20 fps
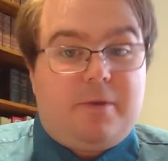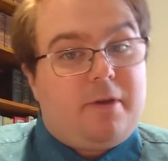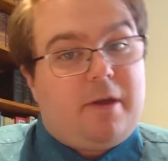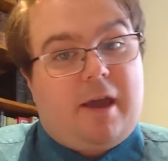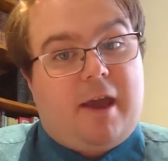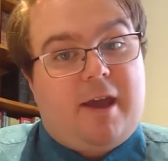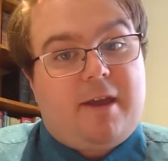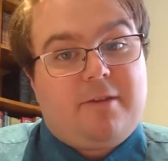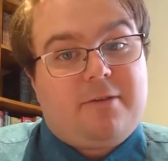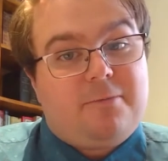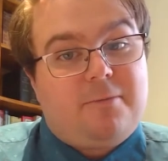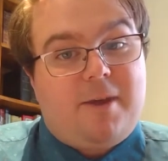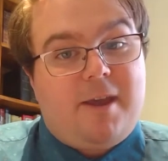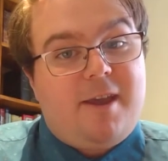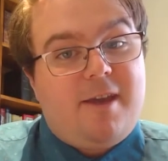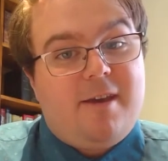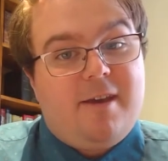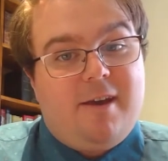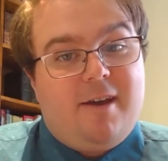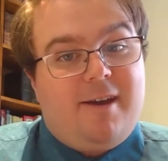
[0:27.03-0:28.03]
as
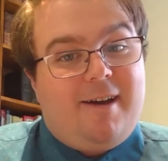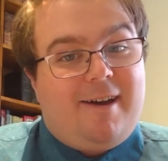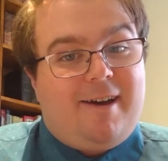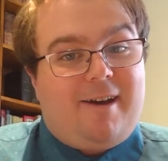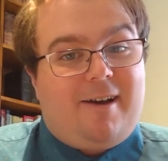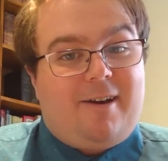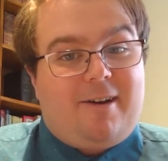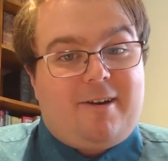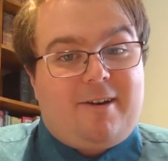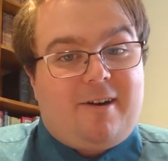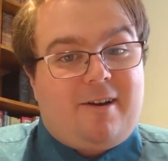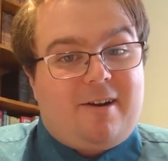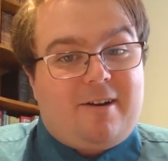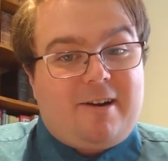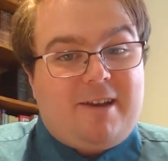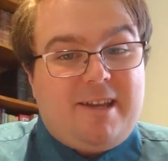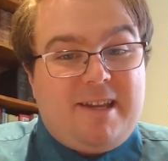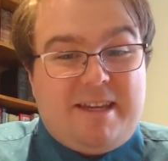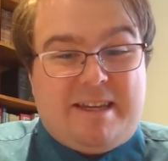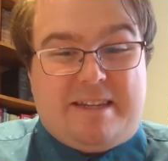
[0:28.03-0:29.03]
we are our
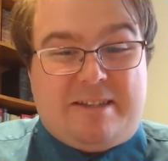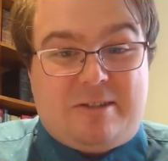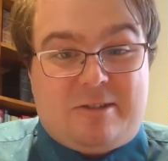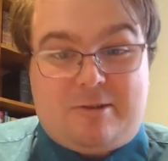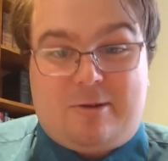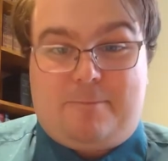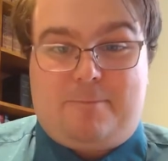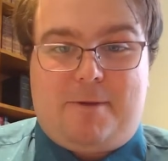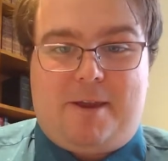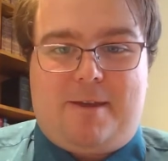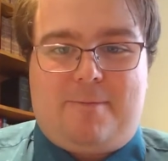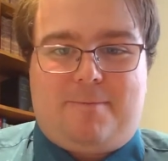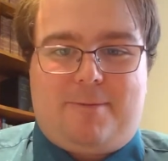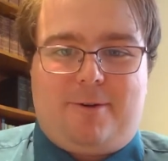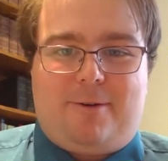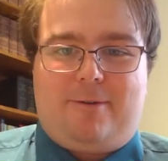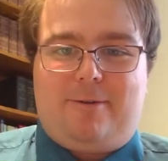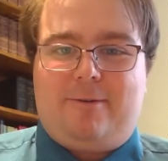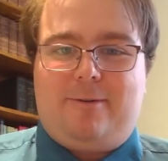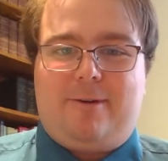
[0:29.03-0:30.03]
Easter
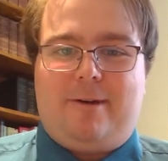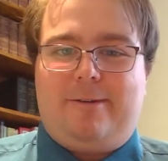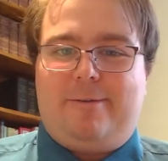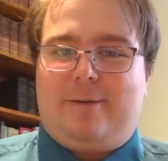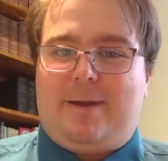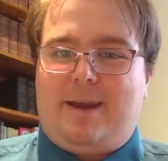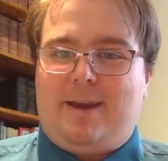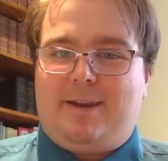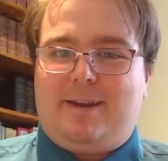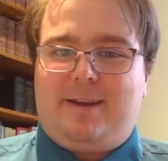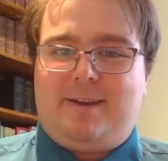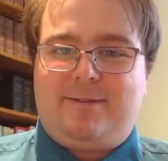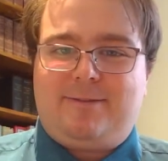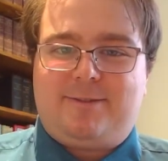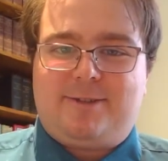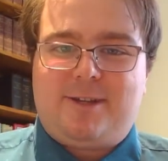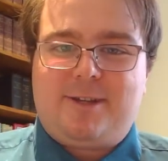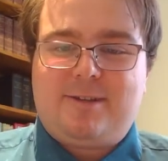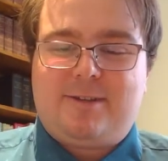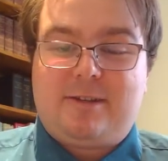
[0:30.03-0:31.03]
people awaiting
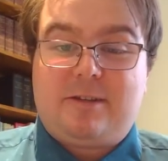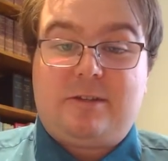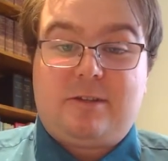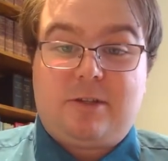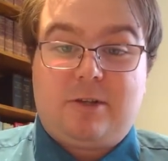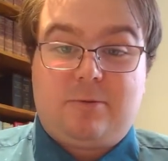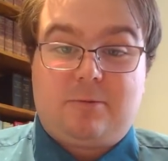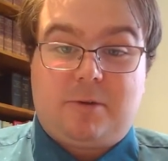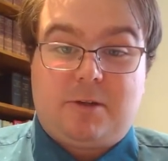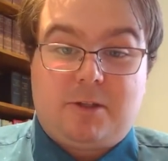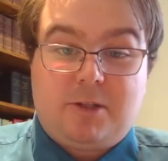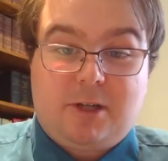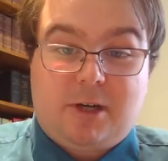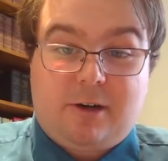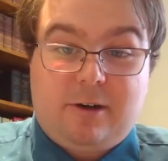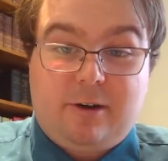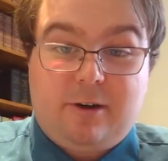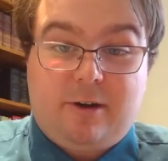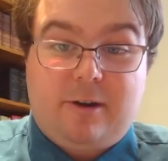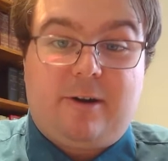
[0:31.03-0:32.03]
Jesus to
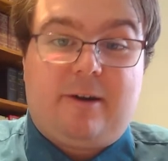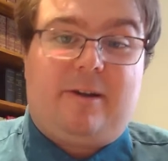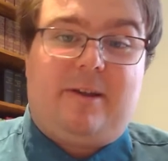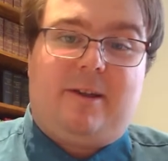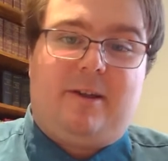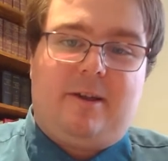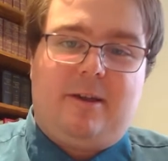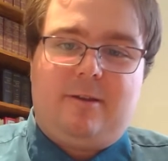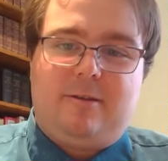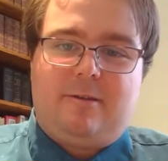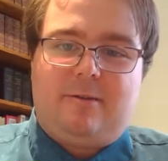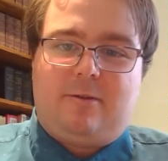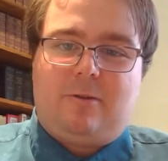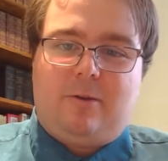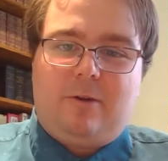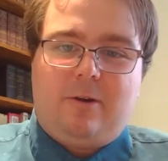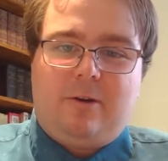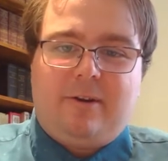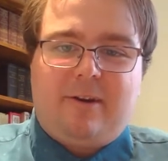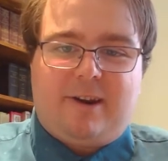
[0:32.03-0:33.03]
return in
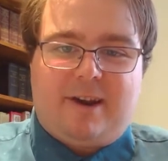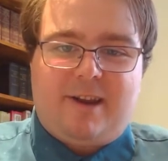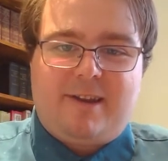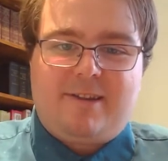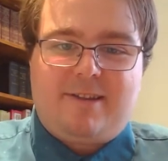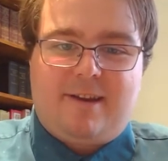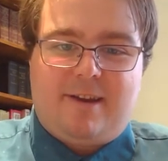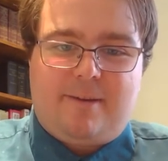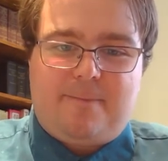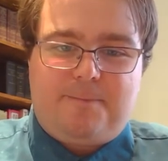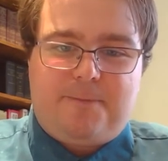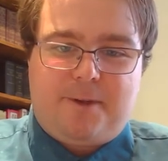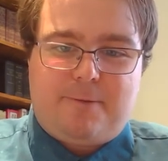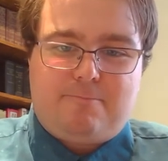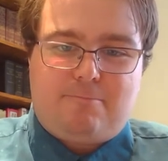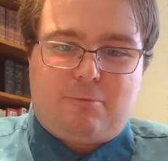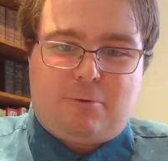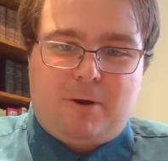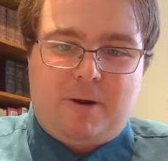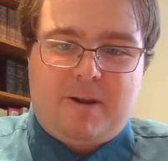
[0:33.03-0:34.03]
glory to
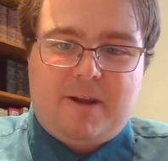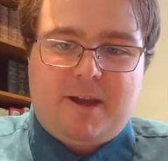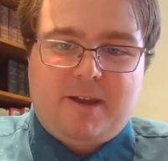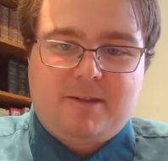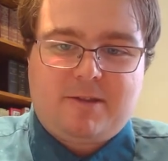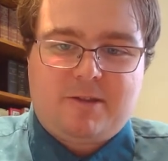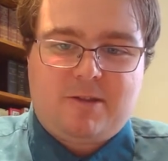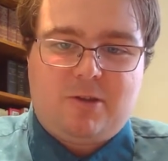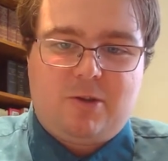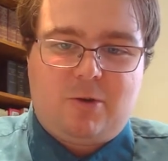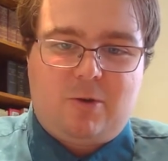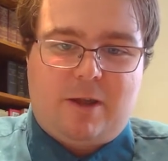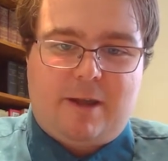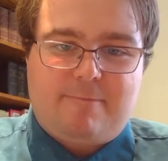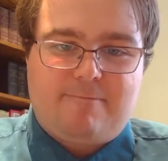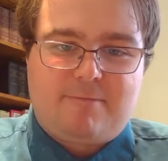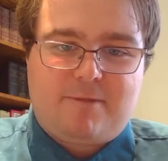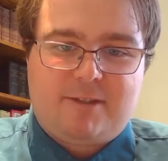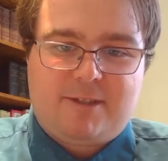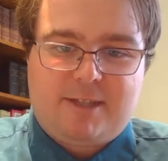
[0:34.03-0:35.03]
bring us to
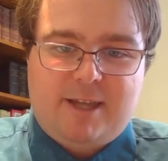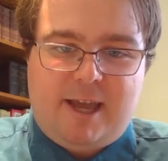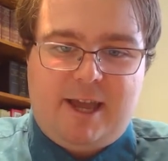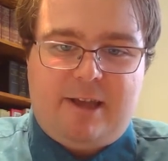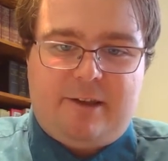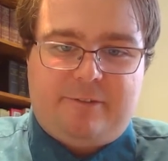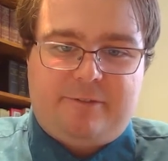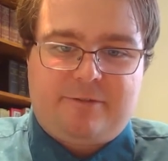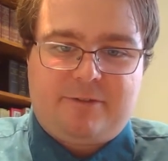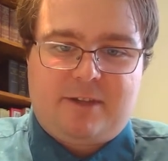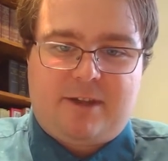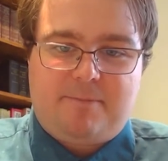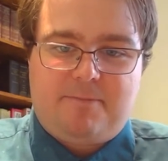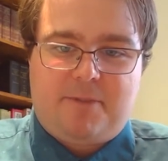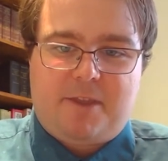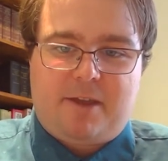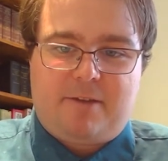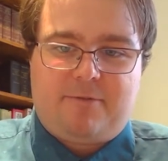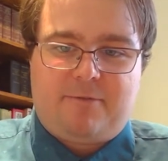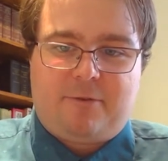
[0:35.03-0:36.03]
himself,
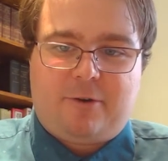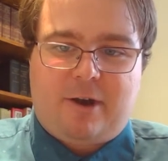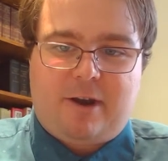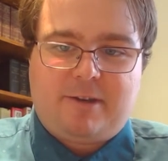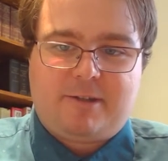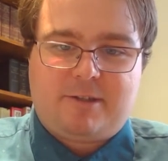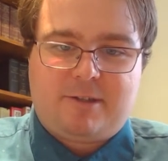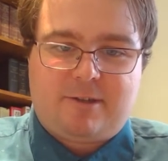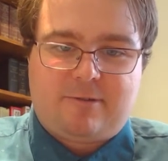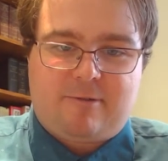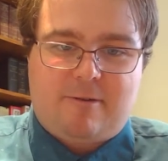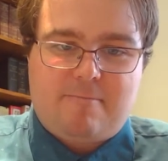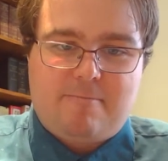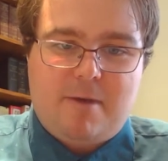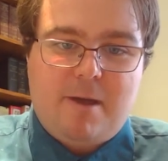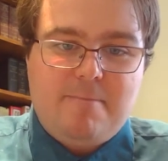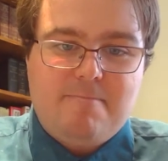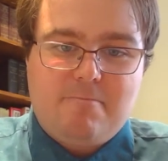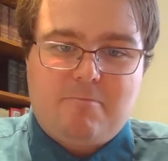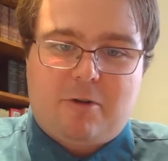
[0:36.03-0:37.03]
something for us to
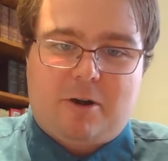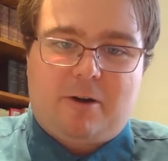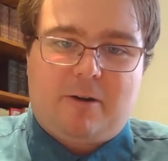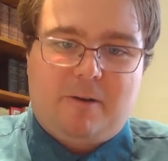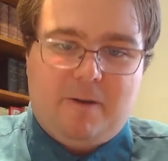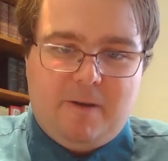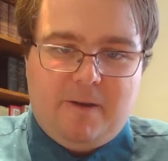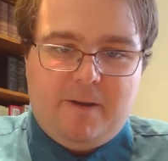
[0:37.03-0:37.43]
remember.